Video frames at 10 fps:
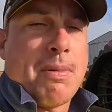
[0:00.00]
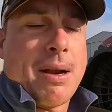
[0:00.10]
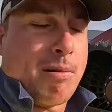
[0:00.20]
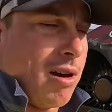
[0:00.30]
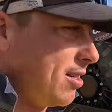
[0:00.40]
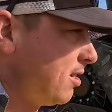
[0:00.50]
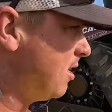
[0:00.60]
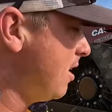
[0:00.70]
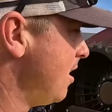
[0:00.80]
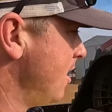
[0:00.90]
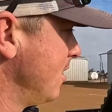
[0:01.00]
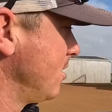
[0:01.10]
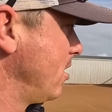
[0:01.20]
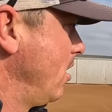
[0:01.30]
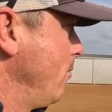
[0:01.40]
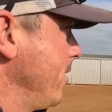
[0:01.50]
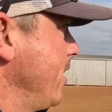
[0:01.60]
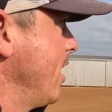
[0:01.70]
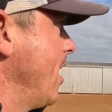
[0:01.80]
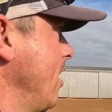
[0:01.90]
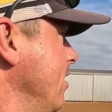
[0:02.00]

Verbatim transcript: better priced. So we, uh,